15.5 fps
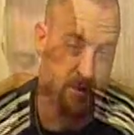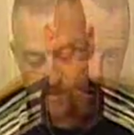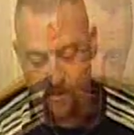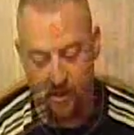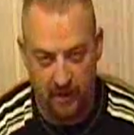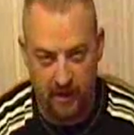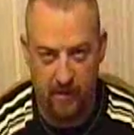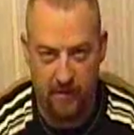
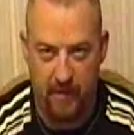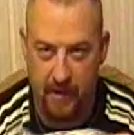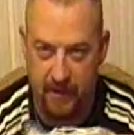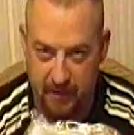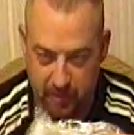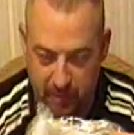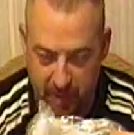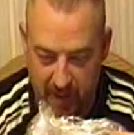Alright, now that I
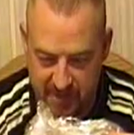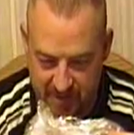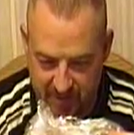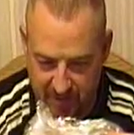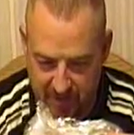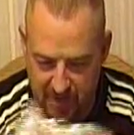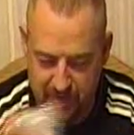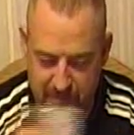got the
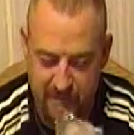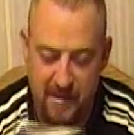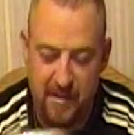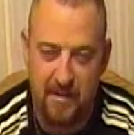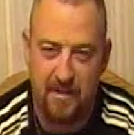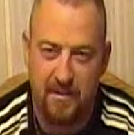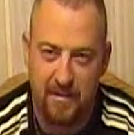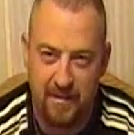plastic
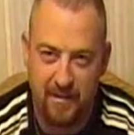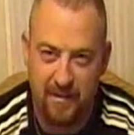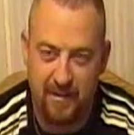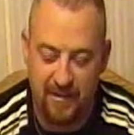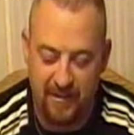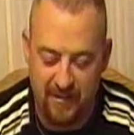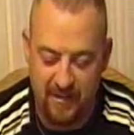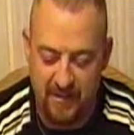off,
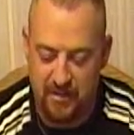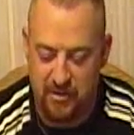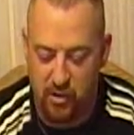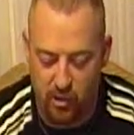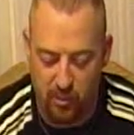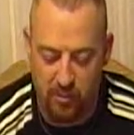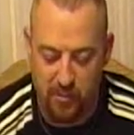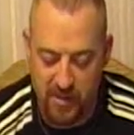it's
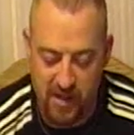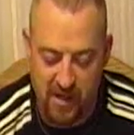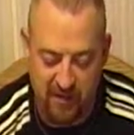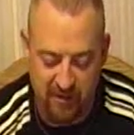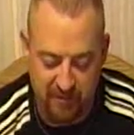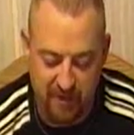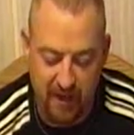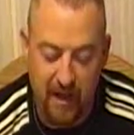called
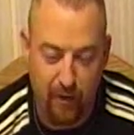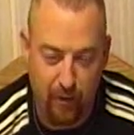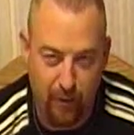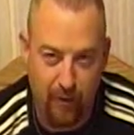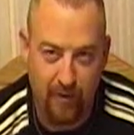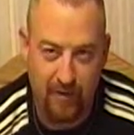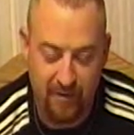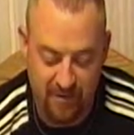Beyond
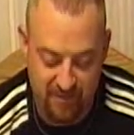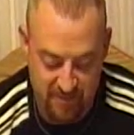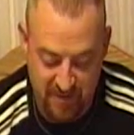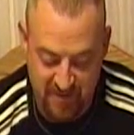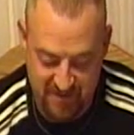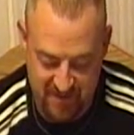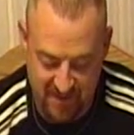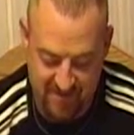Valor
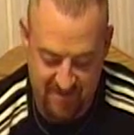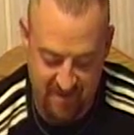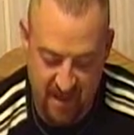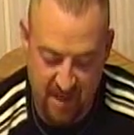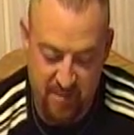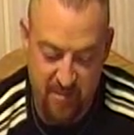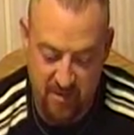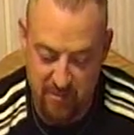because that's
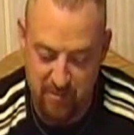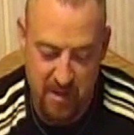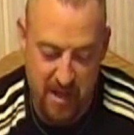the name of the